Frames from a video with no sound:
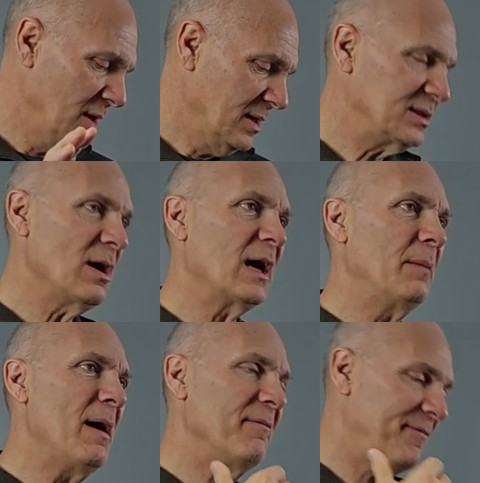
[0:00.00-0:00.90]
It's talking
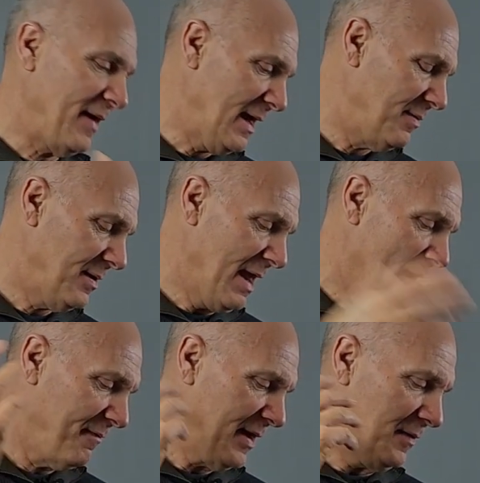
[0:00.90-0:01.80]
about faith, and
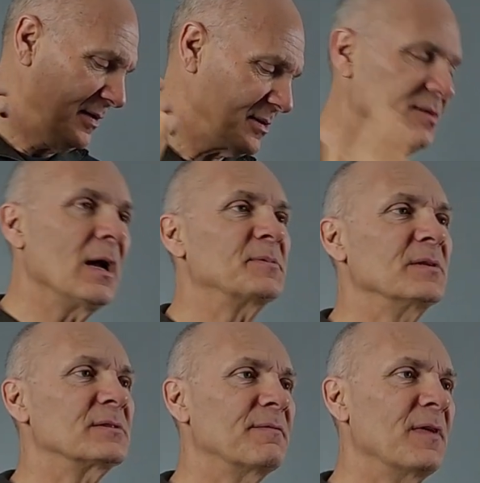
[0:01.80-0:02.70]
now faith is the
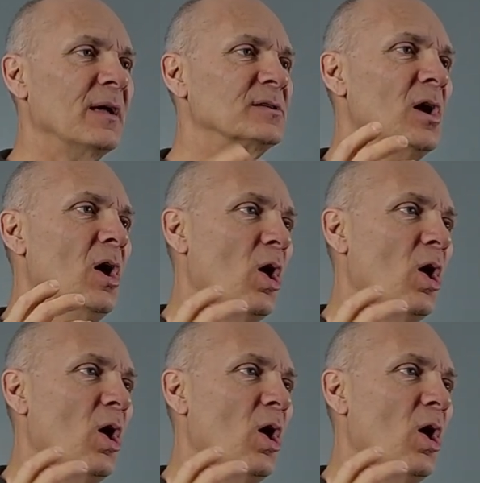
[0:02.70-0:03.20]
substance of things,